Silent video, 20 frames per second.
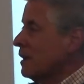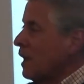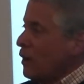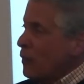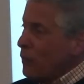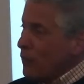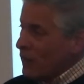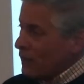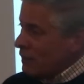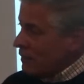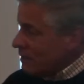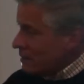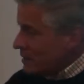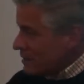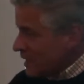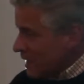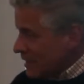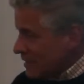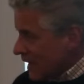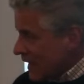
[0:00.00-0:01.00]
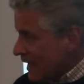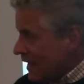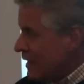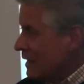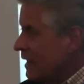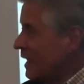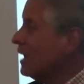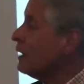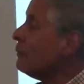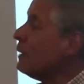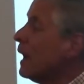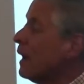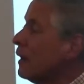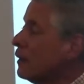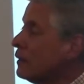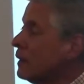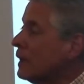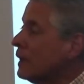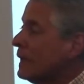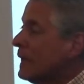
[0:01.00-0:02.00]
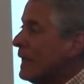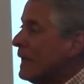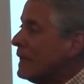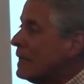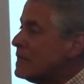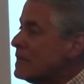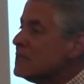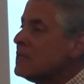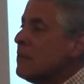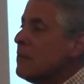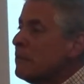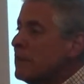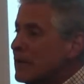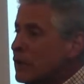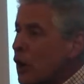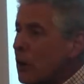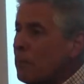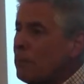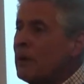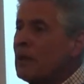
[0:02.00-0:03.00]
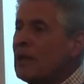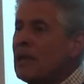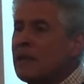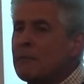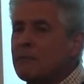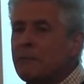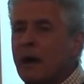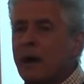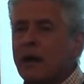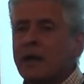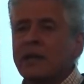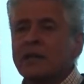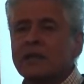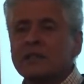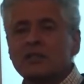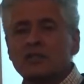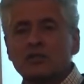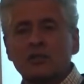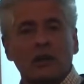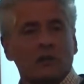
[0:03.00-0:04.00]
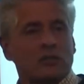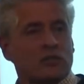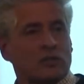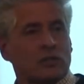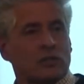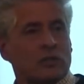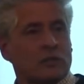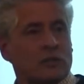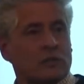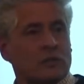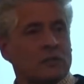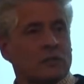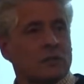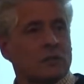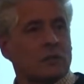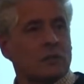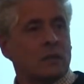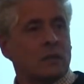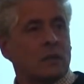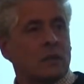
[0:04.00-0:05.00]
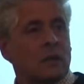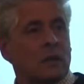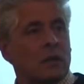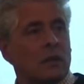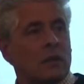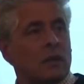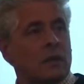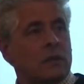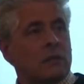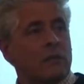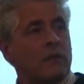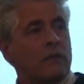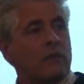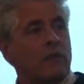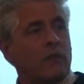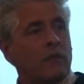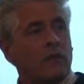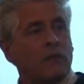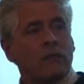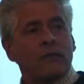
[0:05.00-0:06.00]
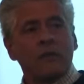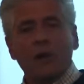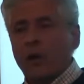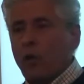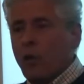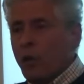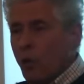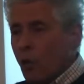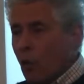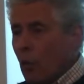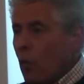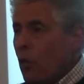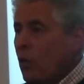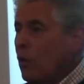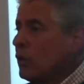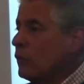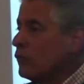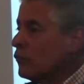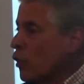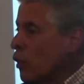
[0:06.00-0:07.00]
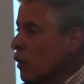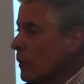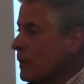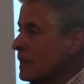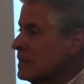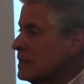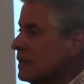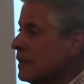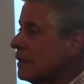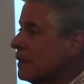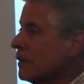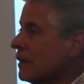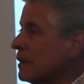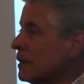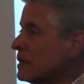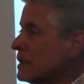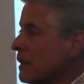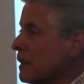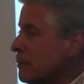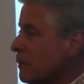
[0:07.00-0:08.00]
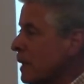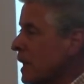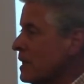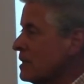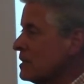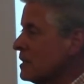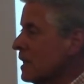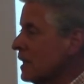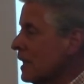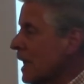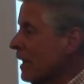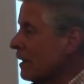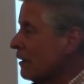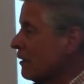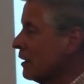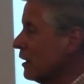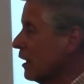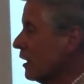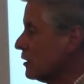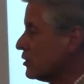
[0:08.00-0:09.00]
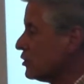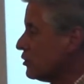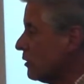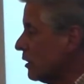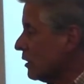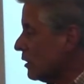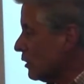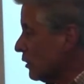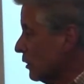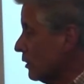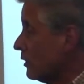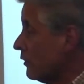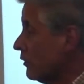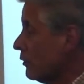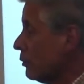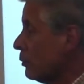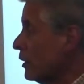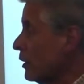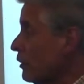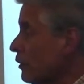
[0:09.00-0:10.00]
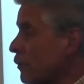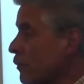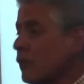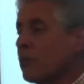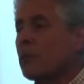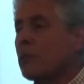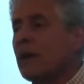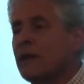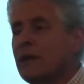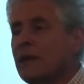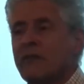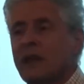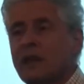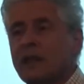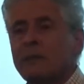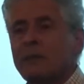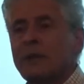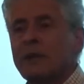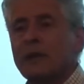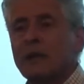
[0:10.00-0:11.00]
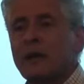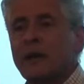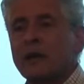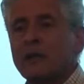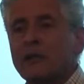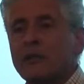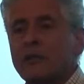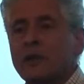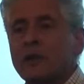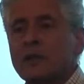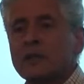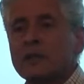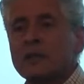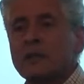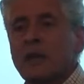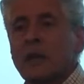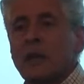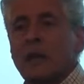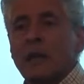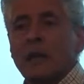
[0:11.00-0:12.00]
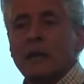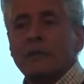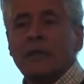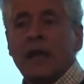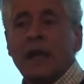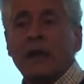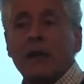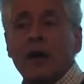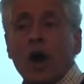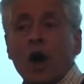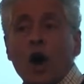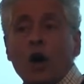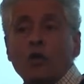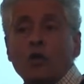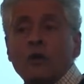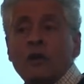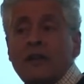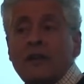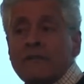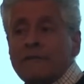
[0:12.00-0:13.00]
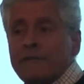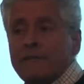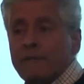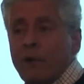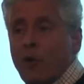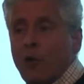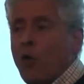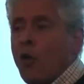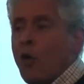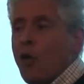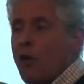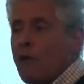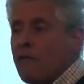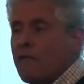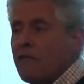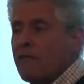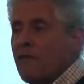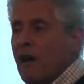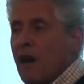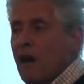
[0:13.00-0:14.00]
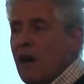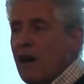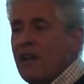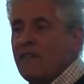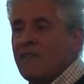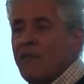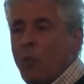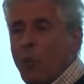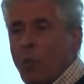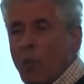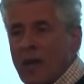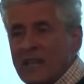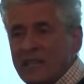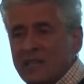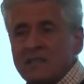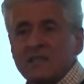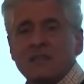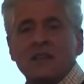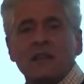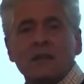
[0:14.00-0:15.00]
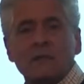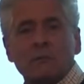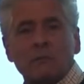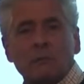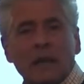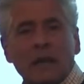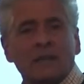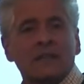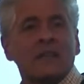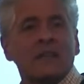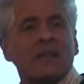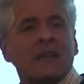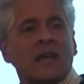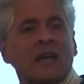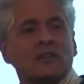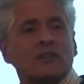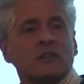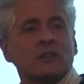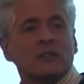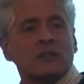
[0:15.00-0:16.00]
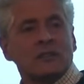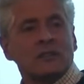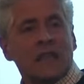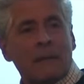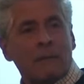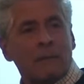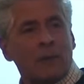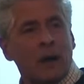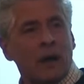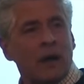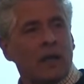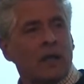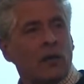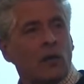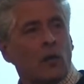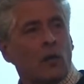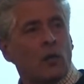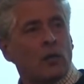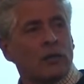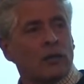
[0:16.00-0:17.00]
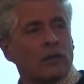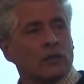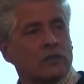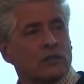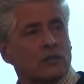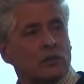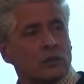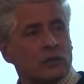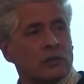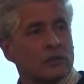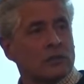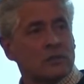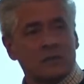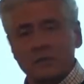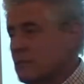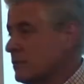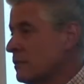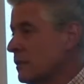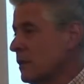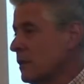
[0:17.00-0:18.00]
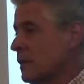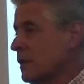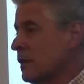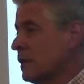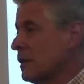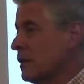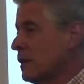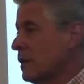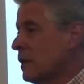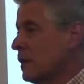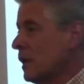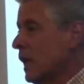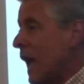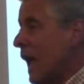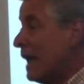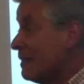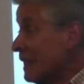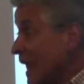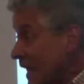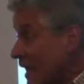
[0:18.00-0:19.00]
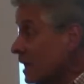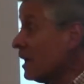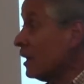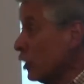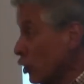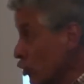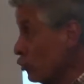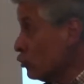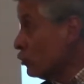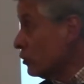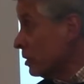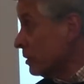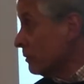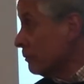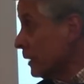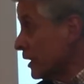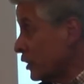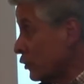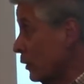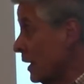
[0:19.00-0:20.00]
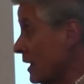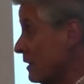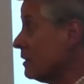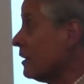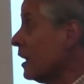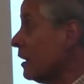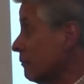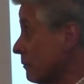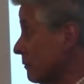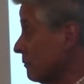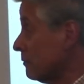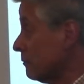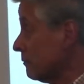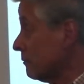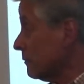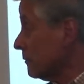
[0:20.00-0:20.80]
No one says anything about it. It is monopoly buying structures. This is for all raw materials and basic agricultural goods produced by developing countries. There are only 4 or 5 Western multinationals that buy all those goods. And they collude between them.